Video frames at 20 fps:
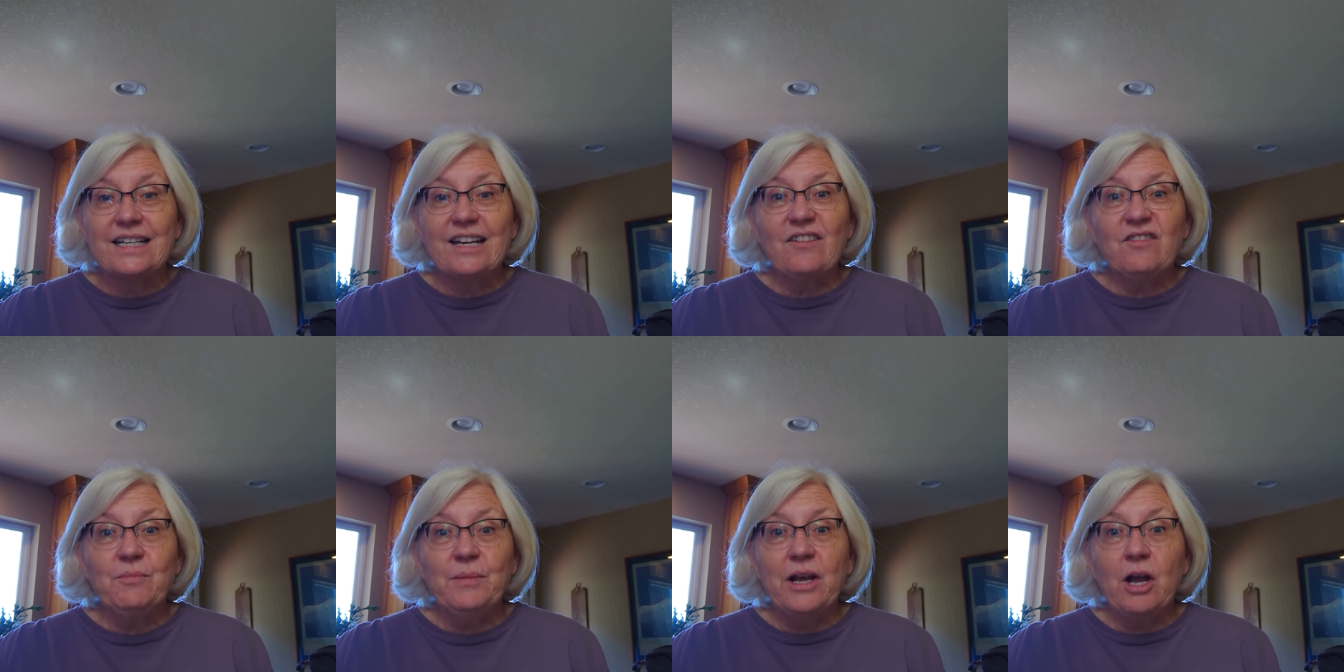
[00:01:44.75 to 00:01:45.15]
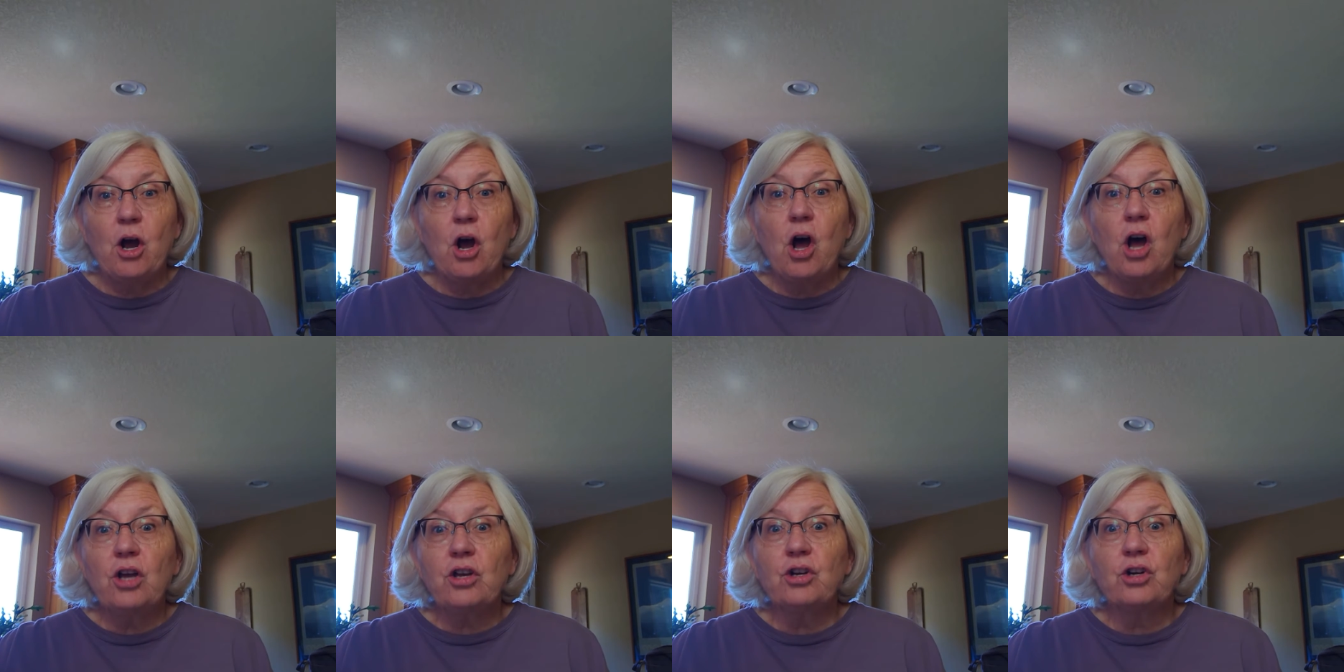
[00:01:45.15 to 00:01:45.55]
Give me
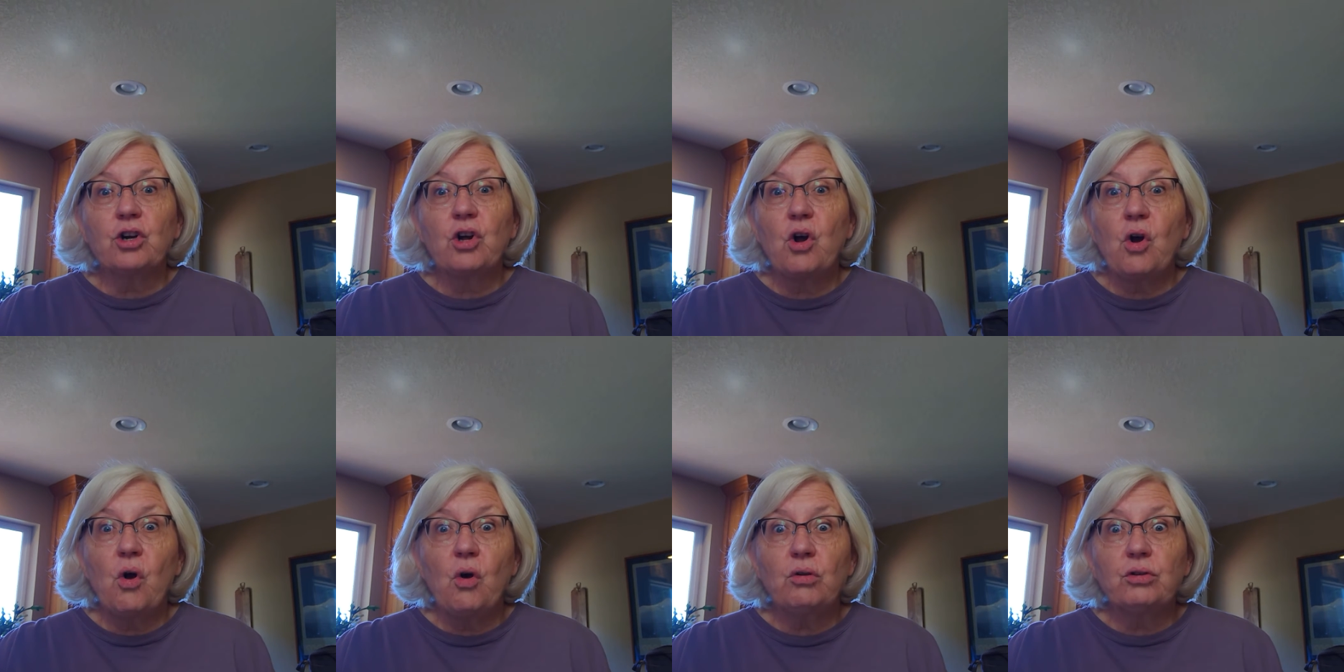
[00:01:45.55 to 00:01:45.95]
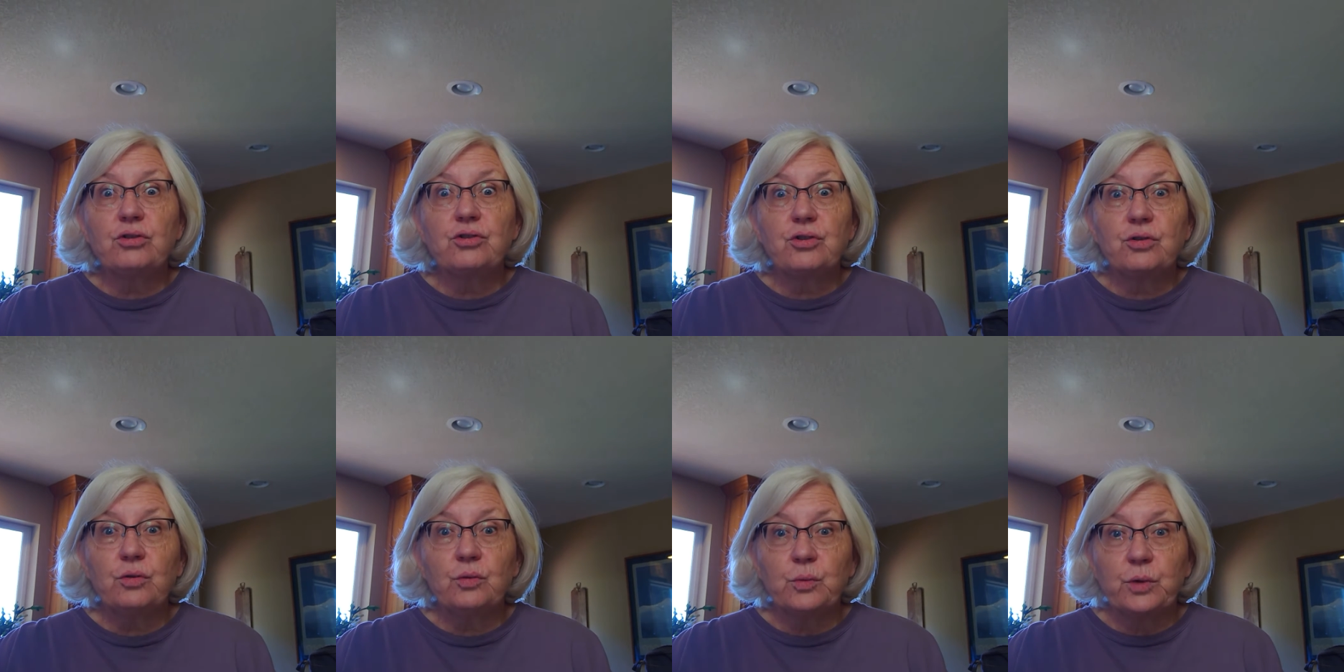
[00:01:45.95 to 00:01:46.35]
all your gold
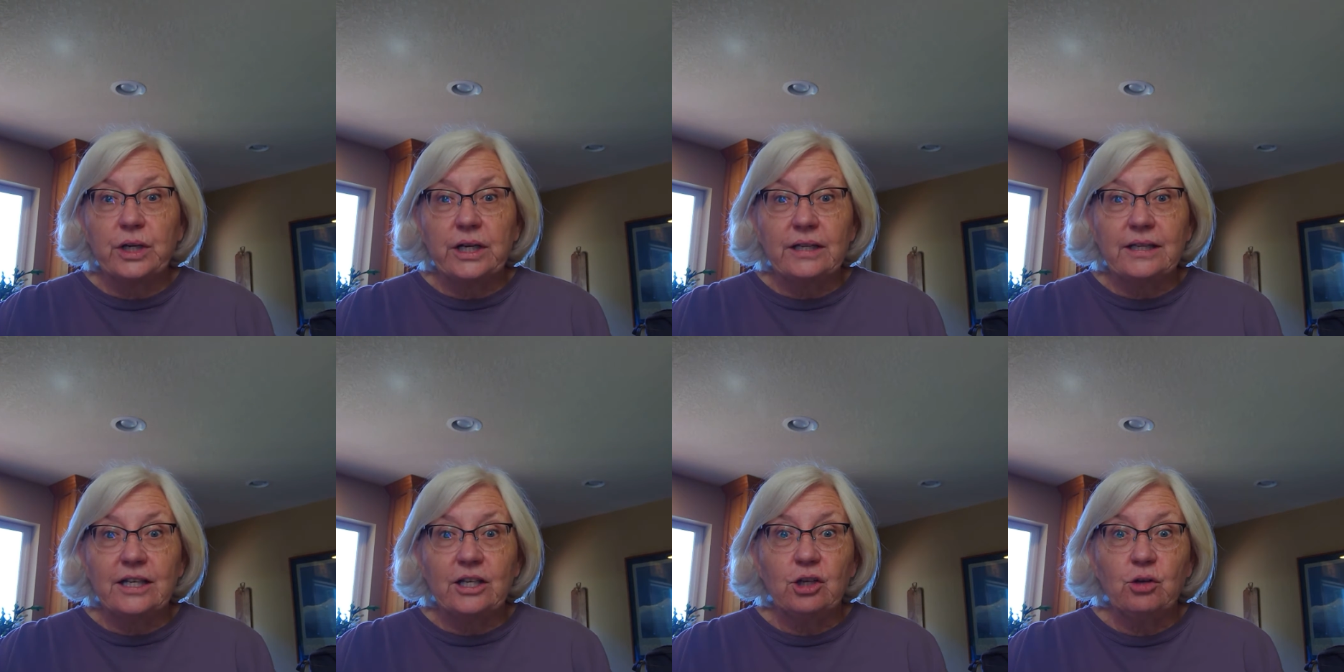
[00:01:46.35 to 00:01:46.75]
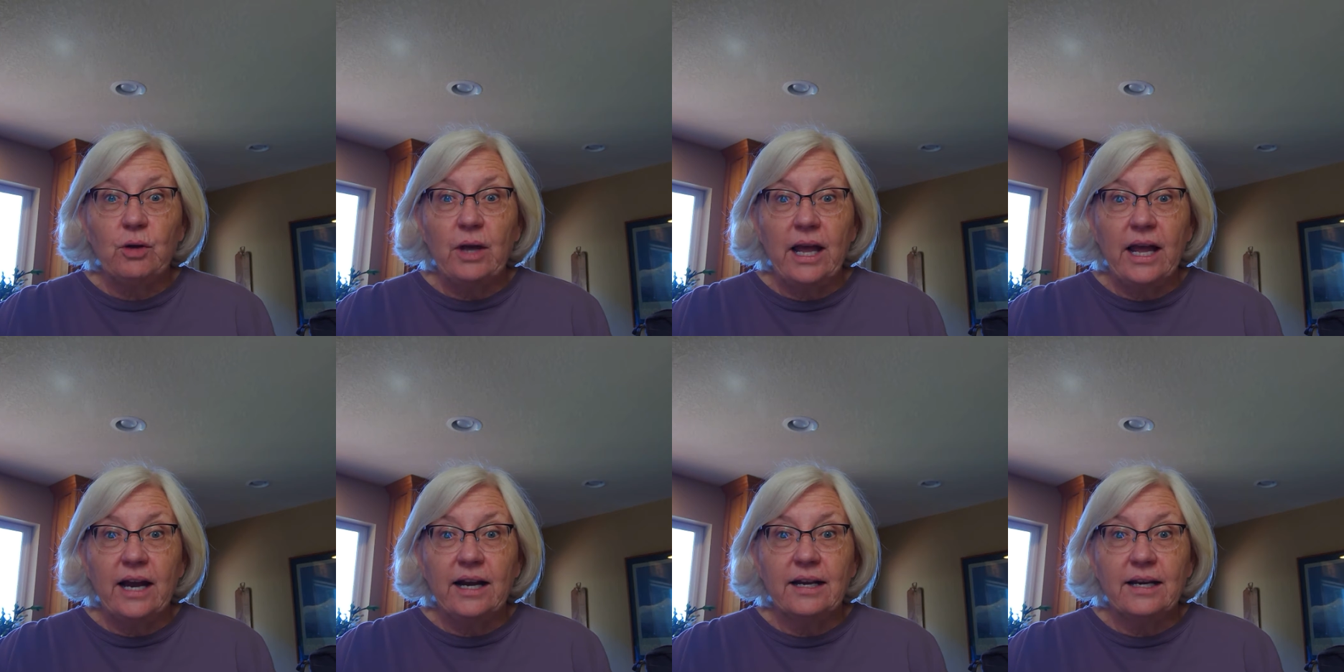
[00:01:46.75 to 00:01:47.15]
jewelry that you
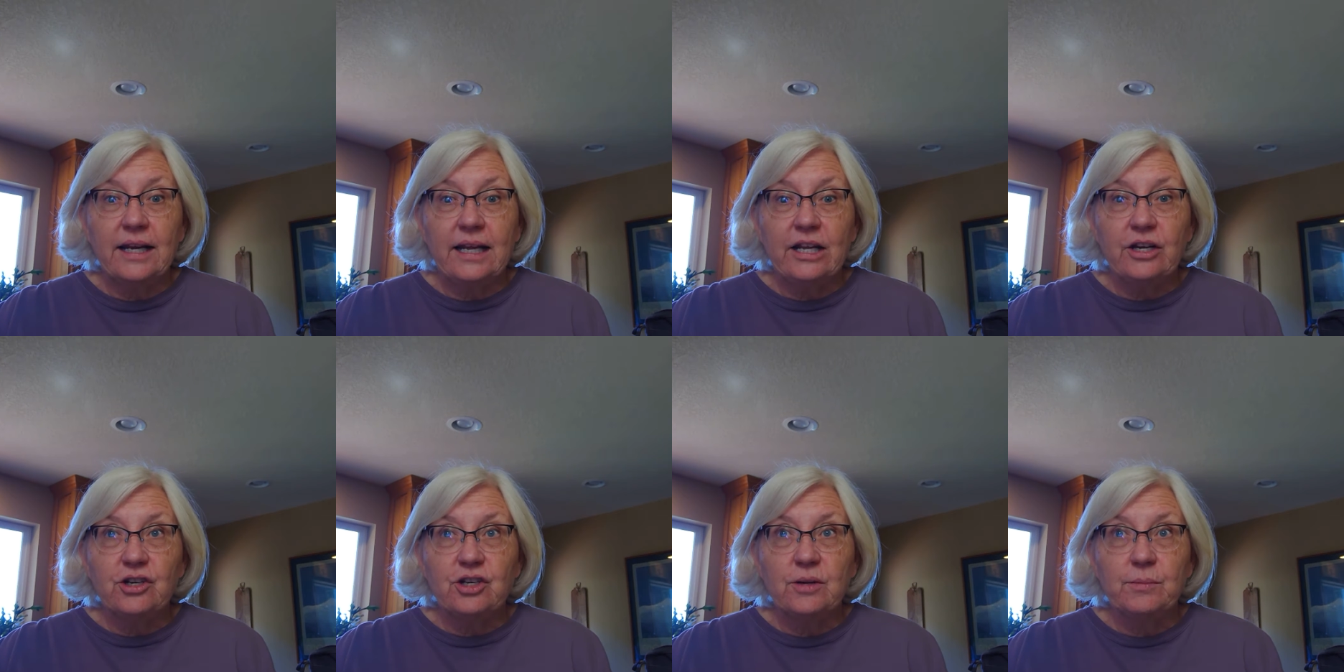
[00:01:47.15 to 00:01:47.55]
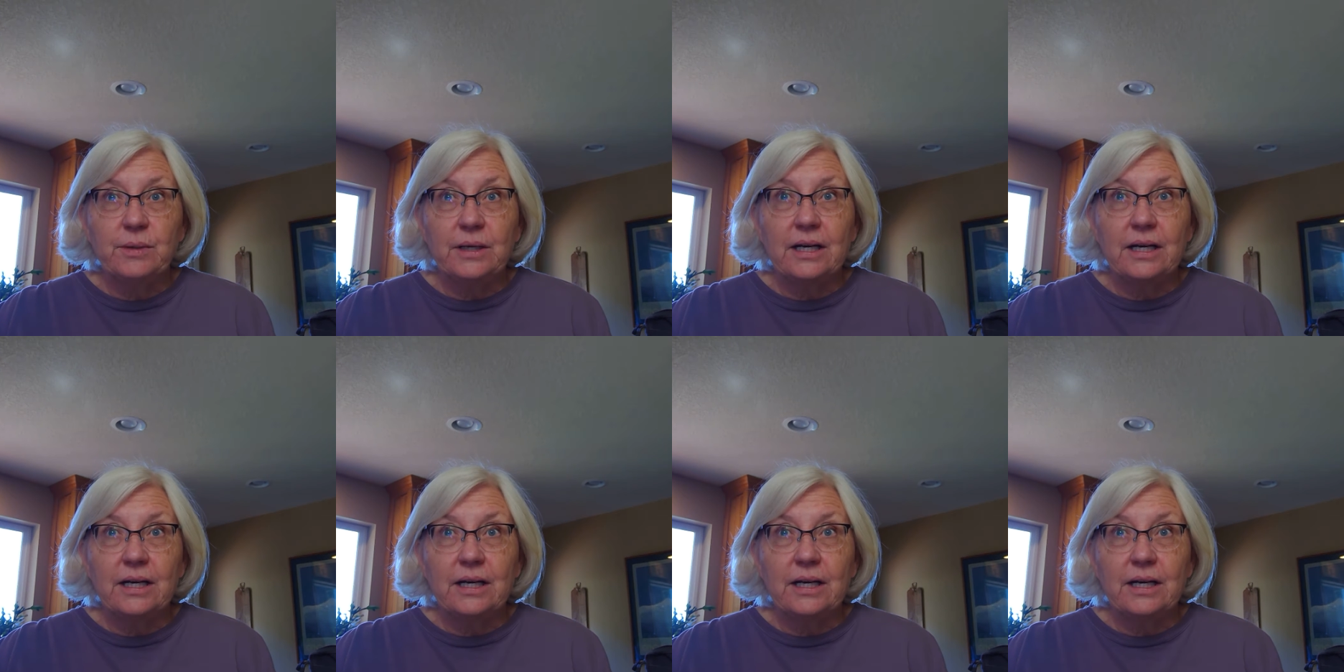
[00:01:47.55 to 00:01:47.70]
had in Egypt,